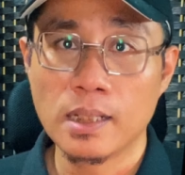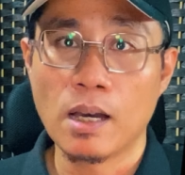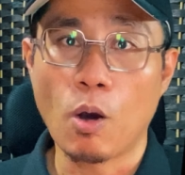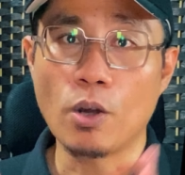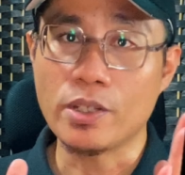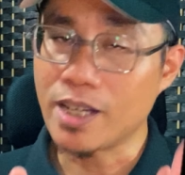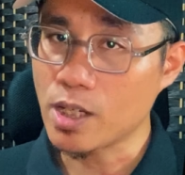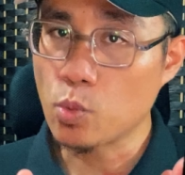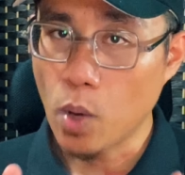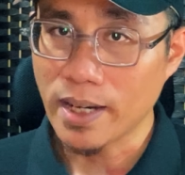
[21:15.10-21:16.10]
on
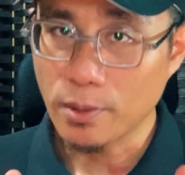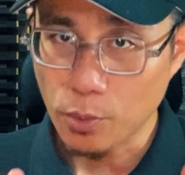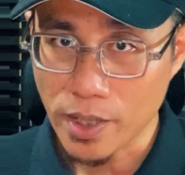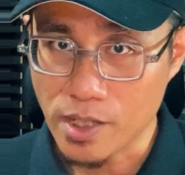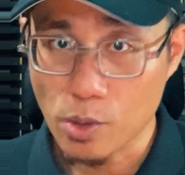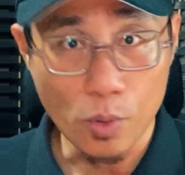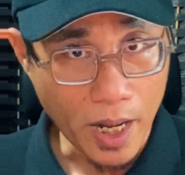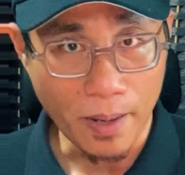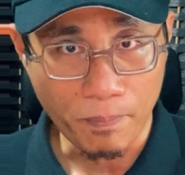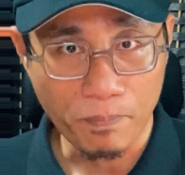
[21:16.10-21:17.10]
just one Keris
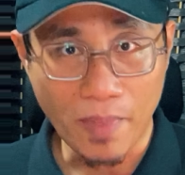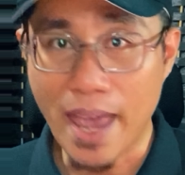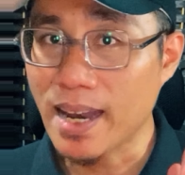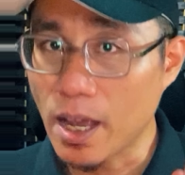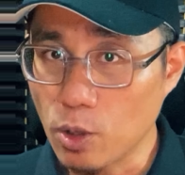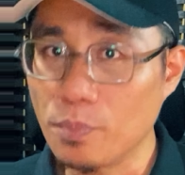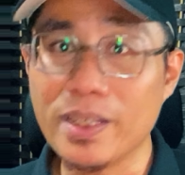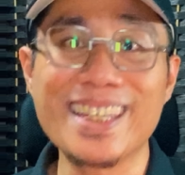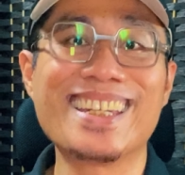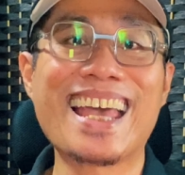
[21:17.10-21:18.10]
today, and I hope
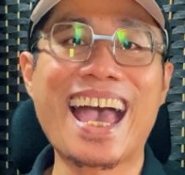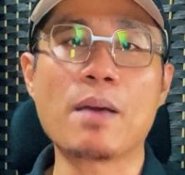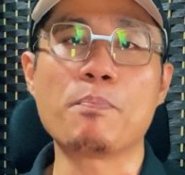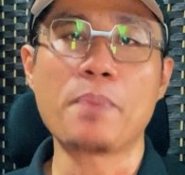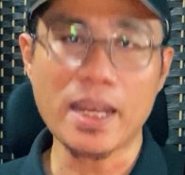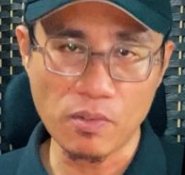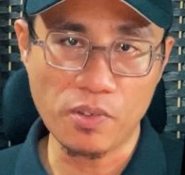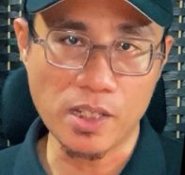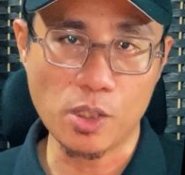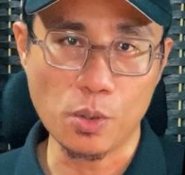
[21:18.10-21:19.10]
it
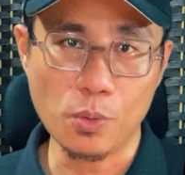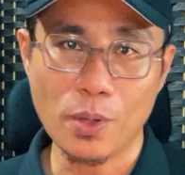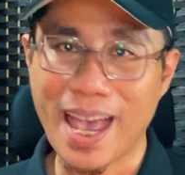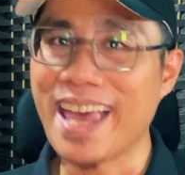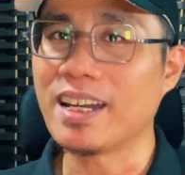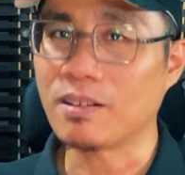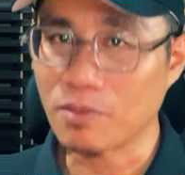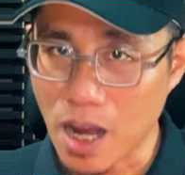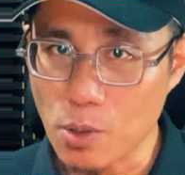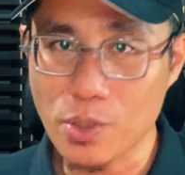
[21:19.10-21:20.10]
benefits you and
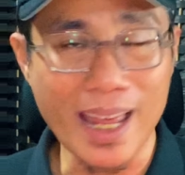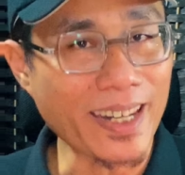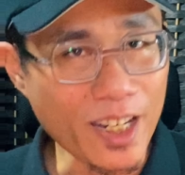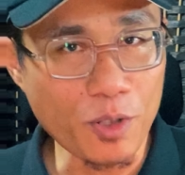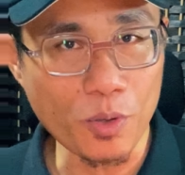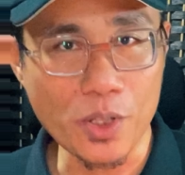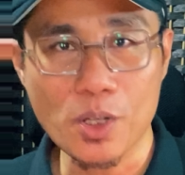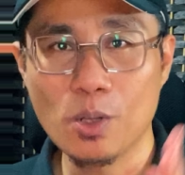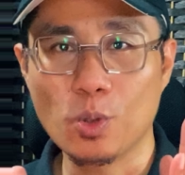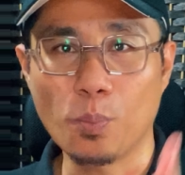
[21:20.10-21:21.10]
arouse an interest
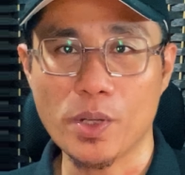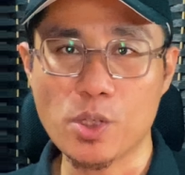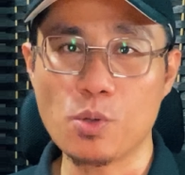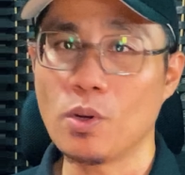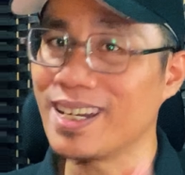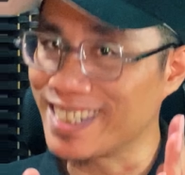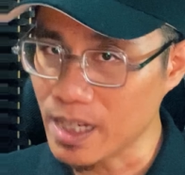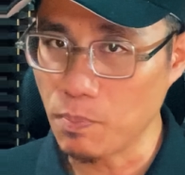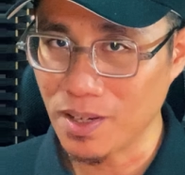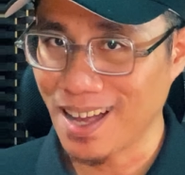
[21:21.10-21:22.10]
to pursue a
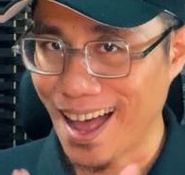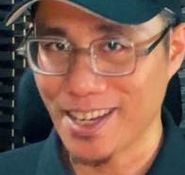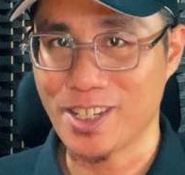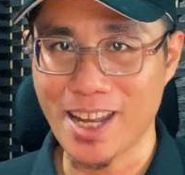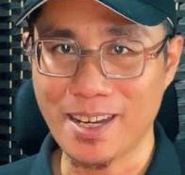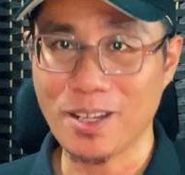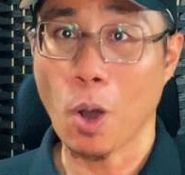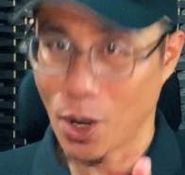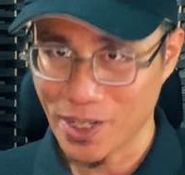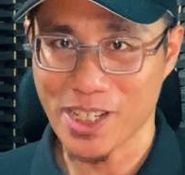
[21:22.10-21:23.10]
deeper understanding
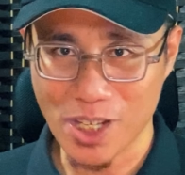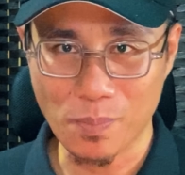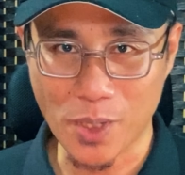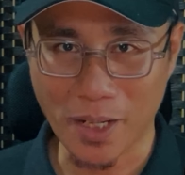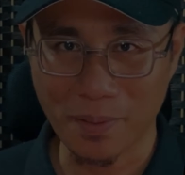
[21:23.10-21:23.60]
on this subject.